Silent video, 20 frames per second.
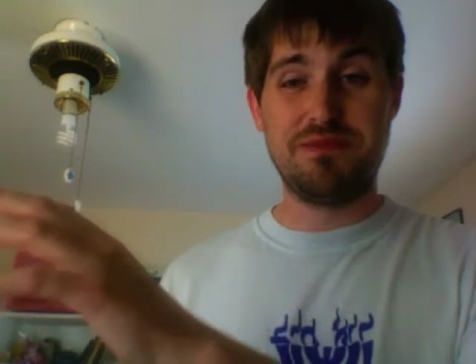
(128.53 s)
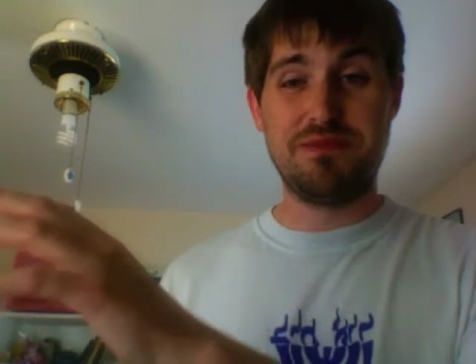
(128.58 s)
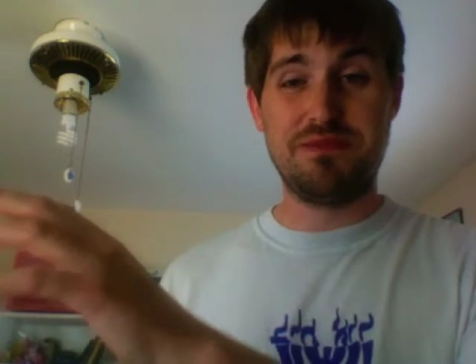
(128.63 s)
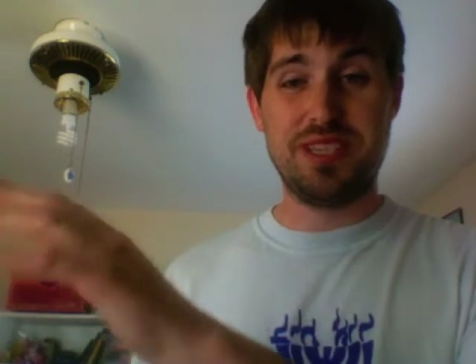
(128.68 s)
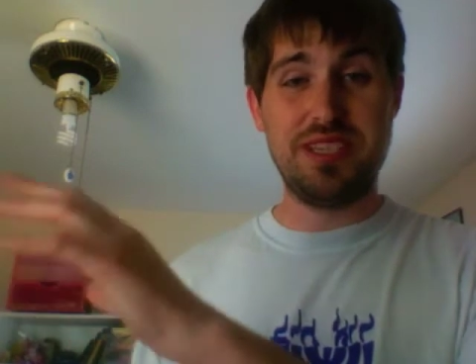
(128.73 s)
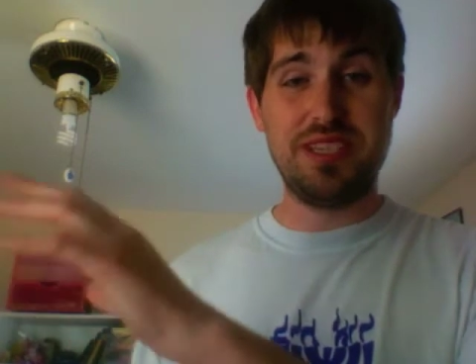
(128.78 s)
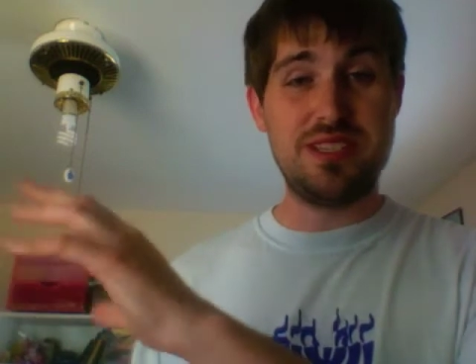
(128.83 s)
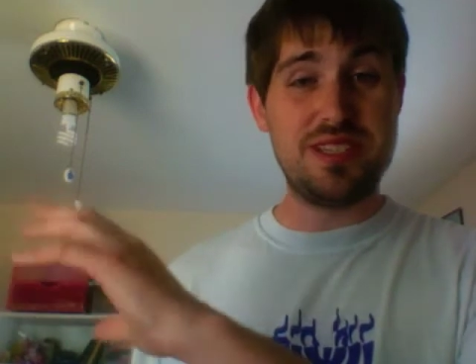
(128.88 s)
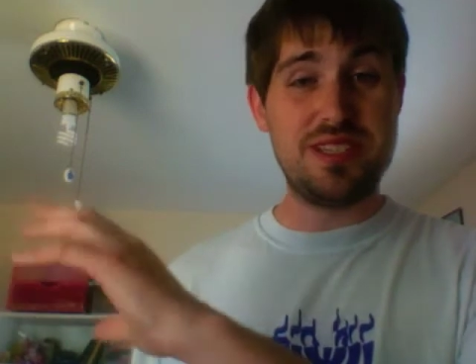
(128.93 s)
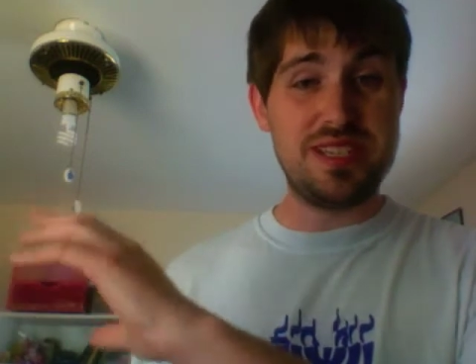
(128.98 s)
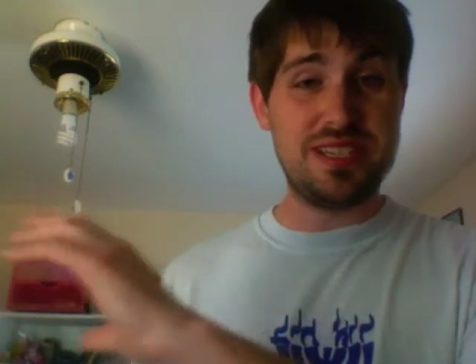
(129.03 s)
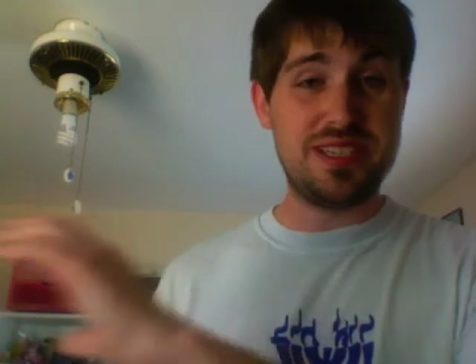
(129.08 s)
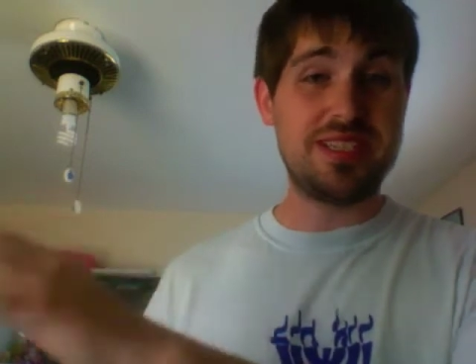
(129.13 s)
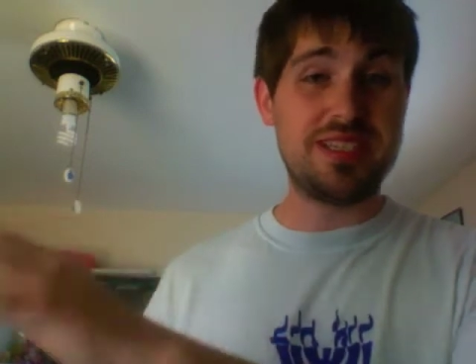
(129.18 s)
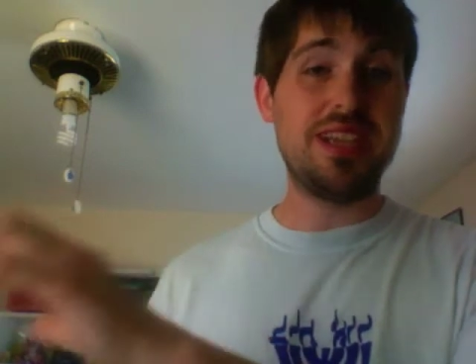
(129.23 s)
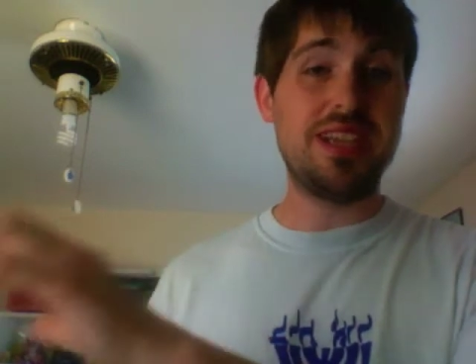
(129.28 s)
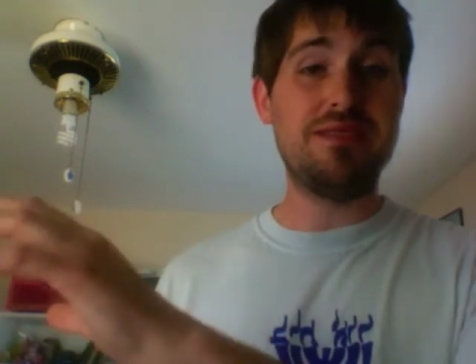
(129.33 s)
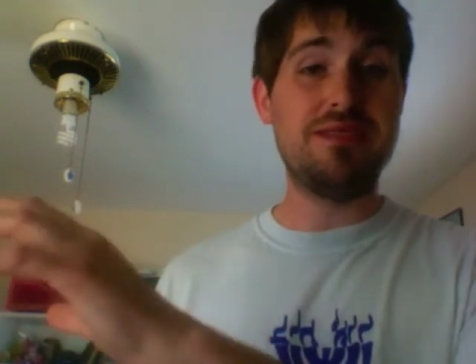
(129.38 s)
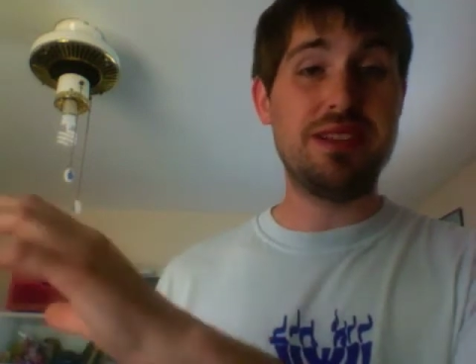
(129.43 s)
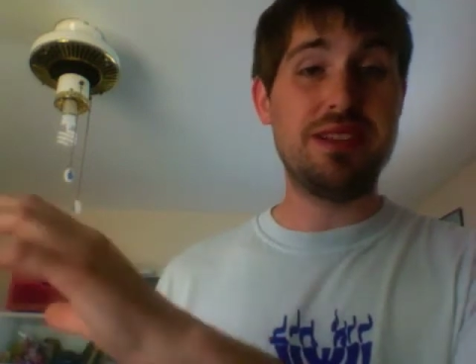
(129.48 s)
He
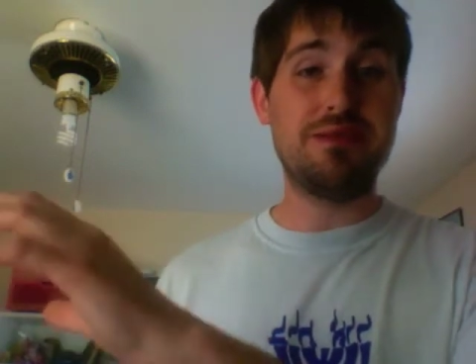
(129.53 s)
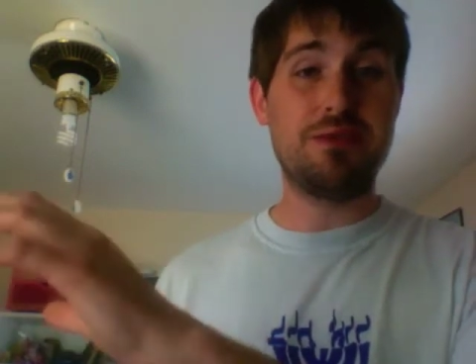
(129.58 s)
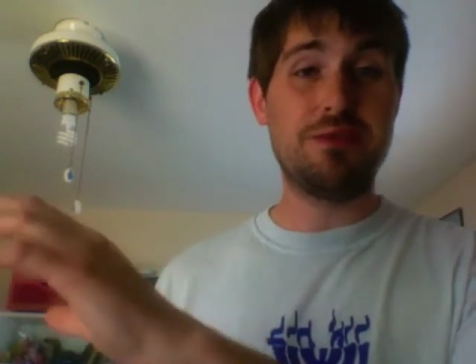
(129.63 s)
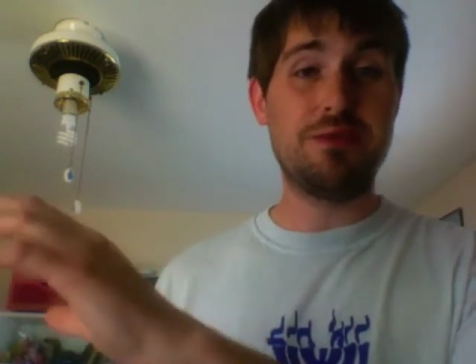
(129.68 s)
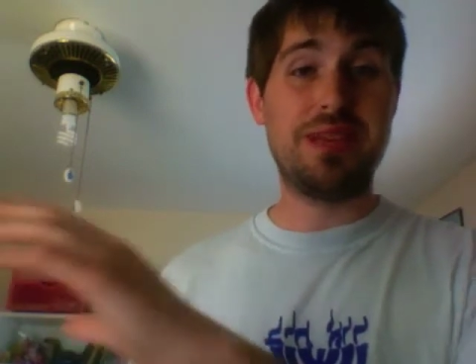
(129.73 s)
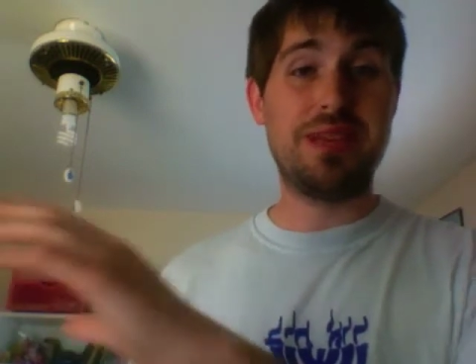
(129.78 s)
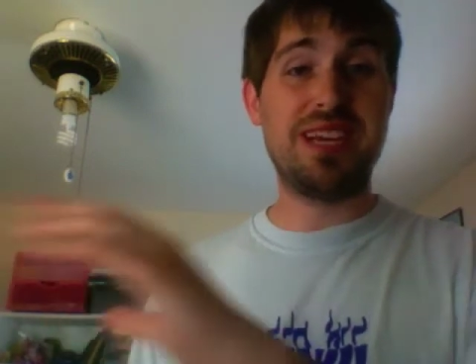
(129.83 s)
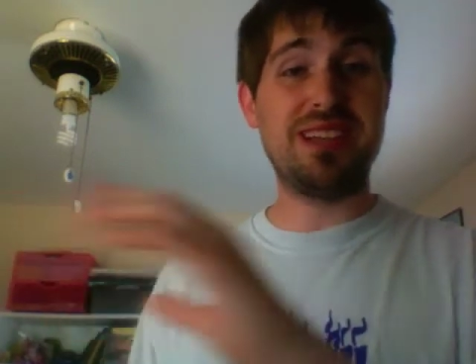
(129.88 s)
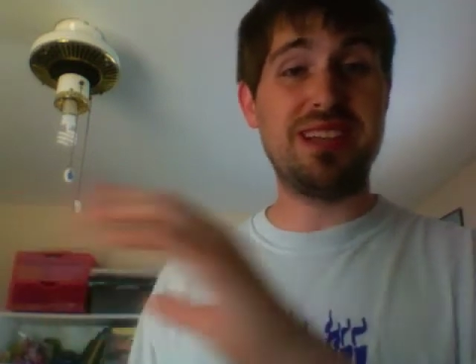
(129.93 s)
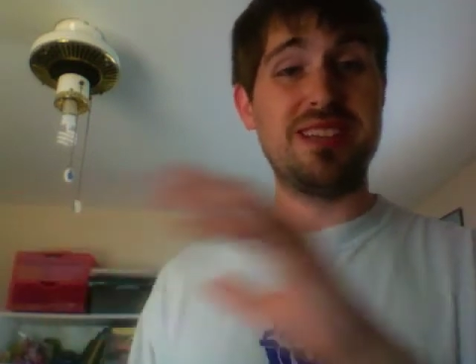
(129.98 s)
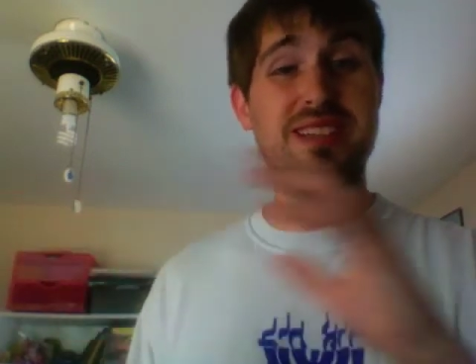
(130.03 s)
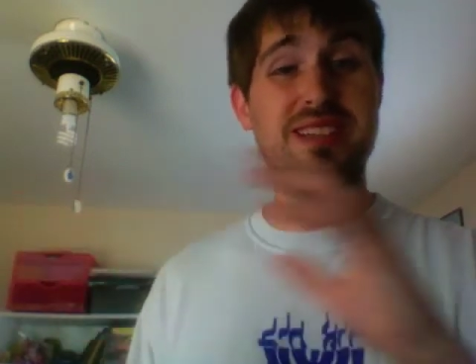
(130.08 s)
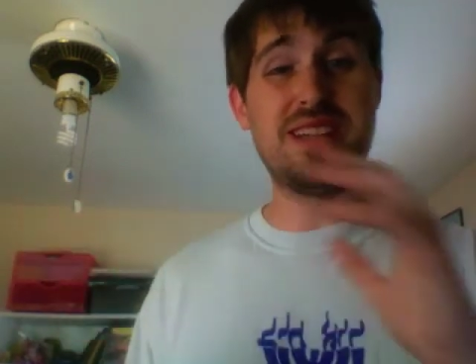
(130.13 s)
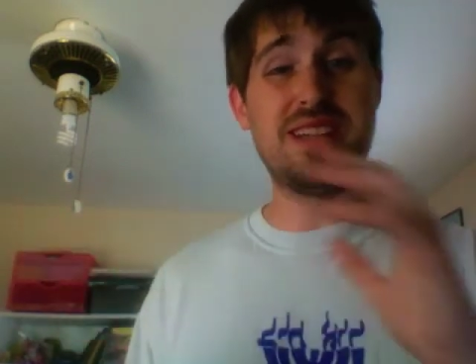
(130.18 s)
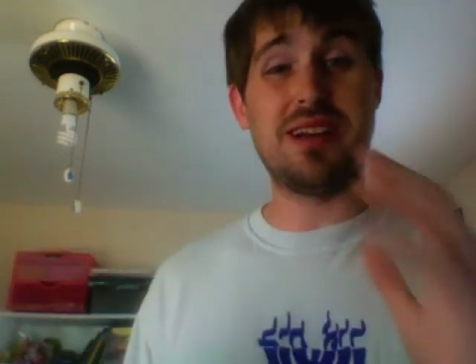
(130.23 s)
saved them from that, and he said,